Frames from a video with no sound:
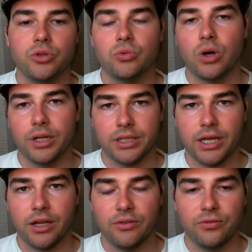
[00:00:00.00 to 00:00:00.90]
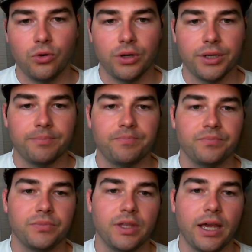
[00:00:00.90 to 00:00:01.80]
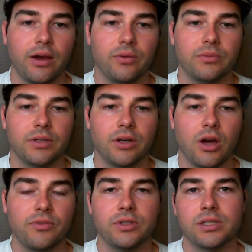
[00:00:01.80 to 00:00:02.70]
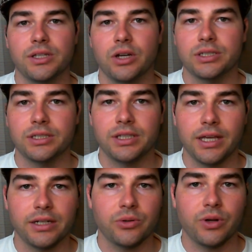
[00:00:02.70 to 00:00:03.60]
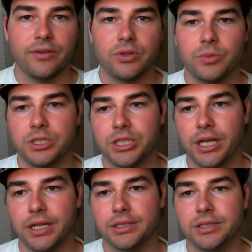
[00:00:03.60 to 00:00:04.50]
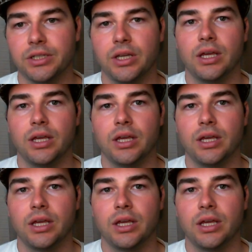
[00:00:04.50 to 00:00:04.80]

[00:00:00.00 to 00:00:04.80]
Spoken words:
could run in California. Now, obviously, not just the engine would have to be changed.